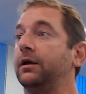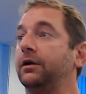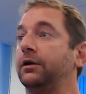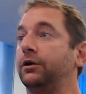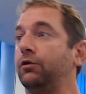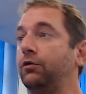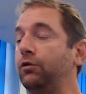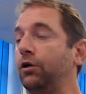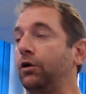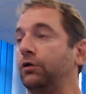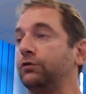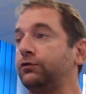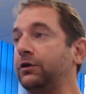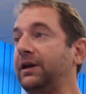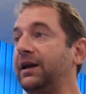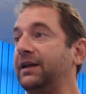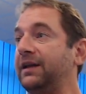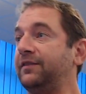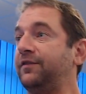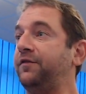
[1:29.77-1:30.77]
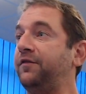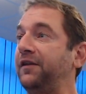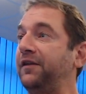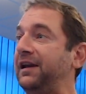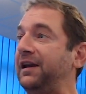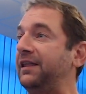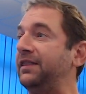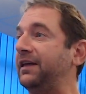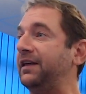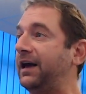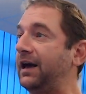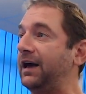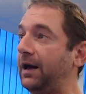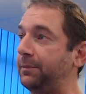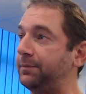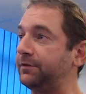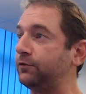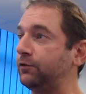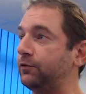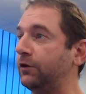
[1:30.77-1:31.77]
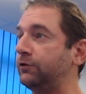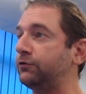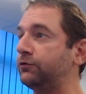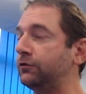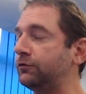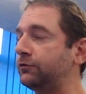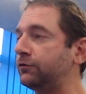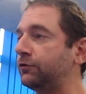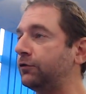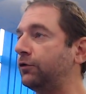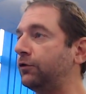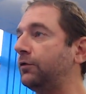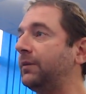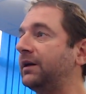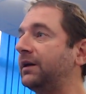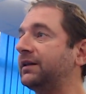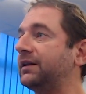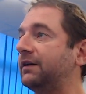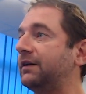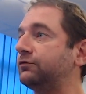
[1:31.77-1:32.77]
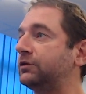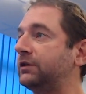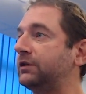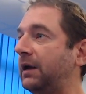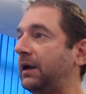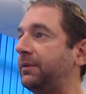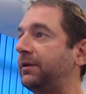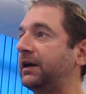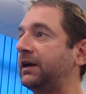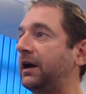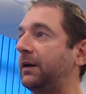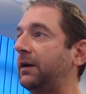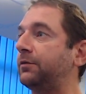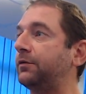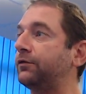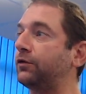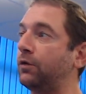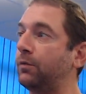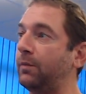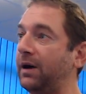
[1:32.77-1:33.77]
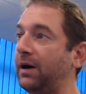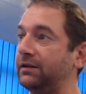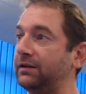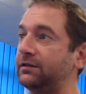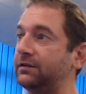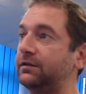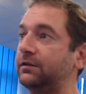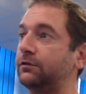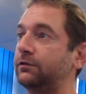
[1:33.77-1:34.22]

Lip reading: You will also get fill in the gaps questions, so you might have to type in a couple of commands,